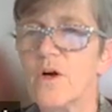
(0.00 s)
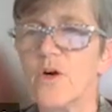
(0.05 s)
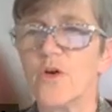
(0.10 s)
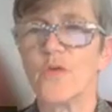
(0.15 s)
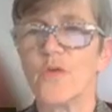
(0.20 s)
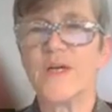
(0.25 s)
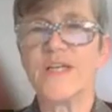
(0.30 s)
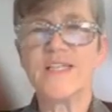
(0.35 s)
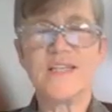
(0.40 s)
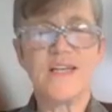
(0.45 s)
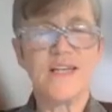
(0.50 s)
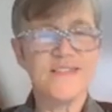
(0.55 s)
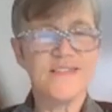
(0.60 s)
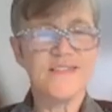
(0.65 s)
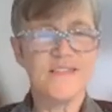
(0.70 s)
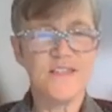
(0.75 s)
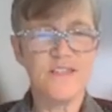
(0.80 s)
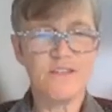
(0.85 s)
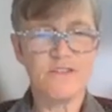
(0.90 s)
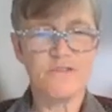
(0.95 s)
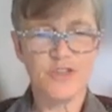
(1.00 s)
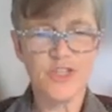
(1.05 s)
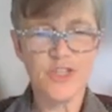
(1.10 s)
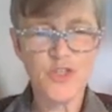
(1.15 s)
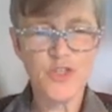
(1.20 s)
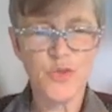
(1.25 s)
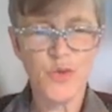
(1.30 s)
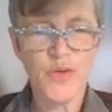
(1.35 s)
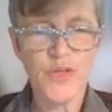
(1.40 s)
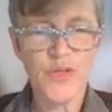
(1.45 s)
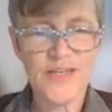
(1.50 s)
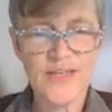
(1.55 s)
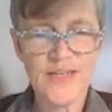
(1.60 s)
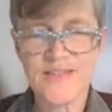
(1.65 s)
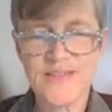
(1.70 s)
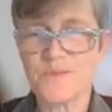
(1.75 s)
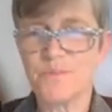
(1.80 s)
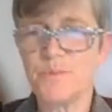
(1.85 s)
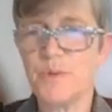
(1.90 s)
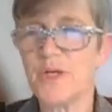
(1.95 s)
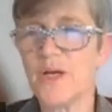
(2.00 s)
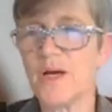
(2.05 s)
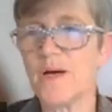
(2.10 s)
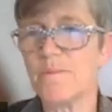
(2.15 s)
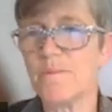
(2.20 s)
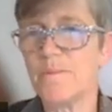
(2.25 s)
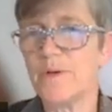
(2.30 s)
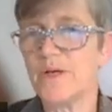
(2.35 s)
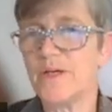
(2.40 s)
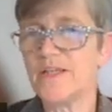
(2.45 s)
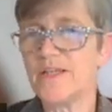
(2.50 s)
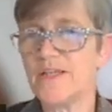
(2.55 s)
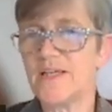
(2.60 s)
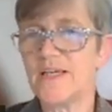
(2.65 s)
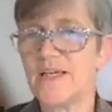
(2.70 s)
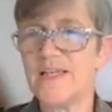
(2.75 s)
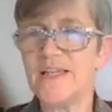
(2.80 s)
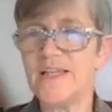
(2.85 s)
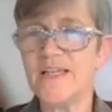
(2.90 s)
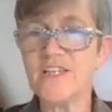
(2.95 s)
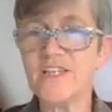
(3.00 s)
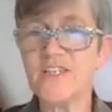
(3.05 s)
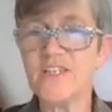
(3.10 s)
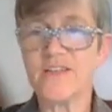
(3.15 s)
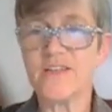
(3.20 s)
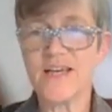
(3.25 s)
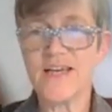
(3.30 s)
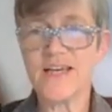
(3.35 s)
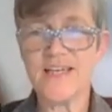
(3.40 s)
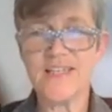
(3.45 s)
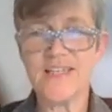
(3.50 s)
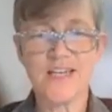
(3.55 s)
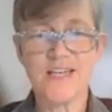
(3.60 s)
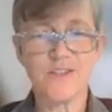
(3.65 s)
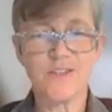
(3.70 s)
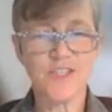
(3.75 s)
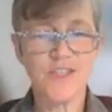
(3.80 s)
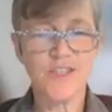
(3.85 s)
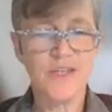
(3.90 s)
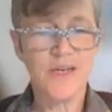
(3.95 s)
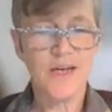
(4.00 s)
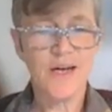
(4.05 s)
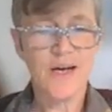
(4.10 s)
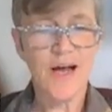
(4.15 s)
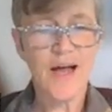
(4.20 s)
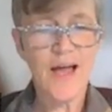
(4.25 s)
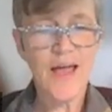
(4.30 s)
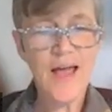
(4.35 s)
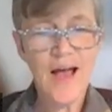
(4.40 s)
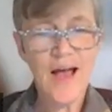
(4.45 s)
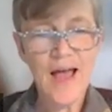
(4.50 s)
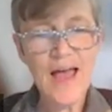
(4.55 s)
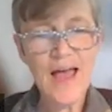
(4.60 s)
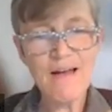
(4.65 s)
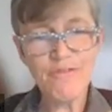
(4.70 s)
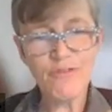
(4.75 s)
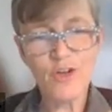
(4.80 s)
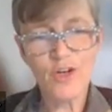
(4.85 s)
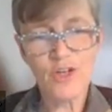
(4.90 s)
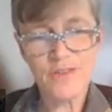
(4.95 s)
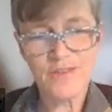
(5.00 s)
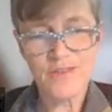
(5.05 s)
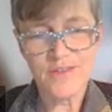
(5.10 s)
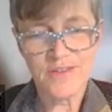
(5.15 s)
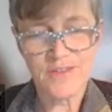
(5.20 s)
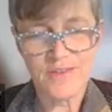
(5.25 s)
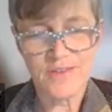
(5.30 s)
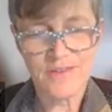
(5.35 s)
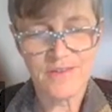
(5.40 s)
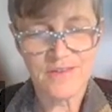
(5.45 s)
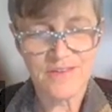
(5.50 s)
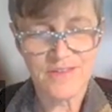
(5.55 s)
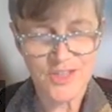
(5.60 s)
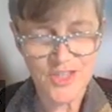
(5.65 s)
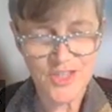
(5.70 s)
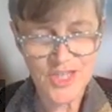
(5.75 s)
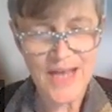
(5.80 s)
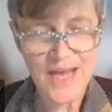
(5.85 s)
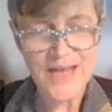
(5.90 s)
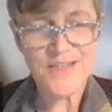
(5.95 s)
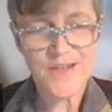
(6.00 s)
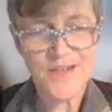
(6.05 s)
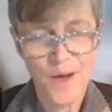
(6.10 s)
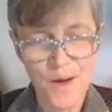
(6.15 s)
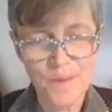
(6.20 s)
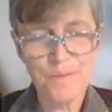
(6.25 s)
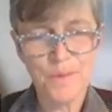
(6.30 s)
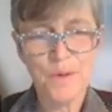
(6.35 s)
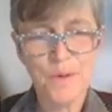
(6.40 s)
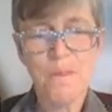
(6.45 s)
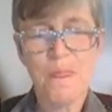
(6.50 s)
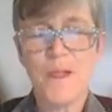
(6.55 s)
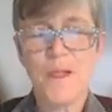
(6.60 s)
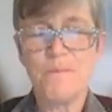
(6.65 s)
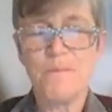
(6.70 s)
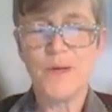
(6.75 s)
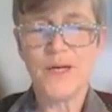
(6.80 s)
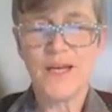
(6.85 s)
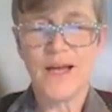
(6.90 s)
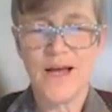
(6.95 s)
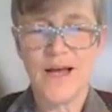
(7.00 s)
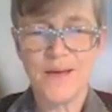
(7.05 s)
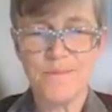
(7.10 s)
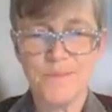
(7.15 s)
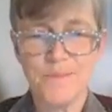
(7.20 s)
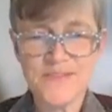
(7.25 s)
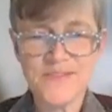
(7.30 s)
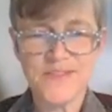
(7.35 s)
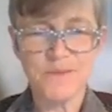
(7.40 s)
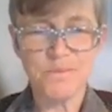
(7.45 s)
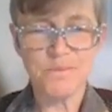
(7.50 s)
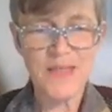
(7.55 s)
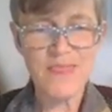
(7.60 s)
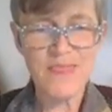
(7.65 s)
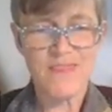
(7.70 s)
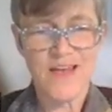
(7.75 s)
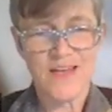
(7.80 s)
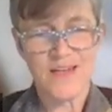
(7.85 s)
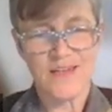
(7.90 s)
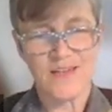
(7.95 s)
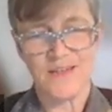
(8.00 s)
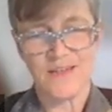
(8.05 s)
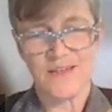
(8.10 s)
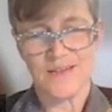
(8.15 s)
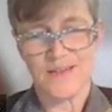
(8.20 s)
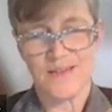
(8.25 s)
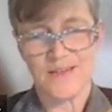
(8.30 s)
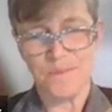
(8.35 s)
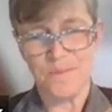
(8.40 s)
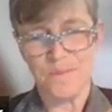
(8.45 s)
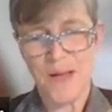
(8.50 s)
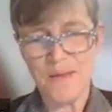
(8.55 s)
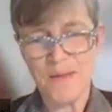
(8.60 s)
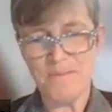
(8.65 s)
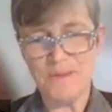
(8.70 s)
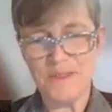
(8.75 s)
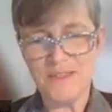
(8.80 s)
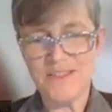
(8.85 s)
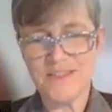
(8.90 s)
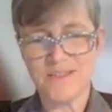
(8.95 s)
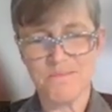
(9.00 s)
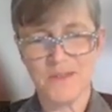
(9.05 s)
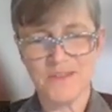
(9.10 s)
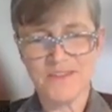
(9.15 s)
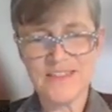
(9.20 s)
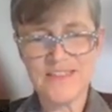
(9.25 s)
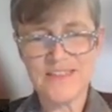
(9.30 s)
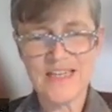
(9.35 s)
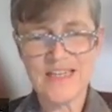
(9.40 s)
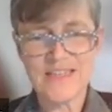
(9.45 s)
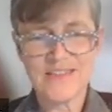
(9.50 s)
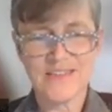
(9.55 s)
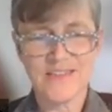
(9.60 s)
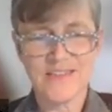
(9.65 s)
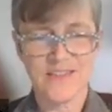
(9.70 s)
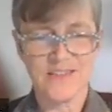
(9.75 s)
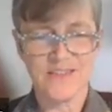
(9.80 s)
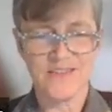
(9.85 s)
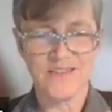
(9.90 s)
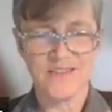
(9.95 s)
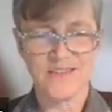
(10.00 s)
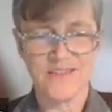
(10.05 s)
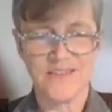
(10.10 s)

Oh, great. I see that Victoria has put up a link to the handout. I, I have got the, the chat up, but I must admit that uh, my ability to multitask is,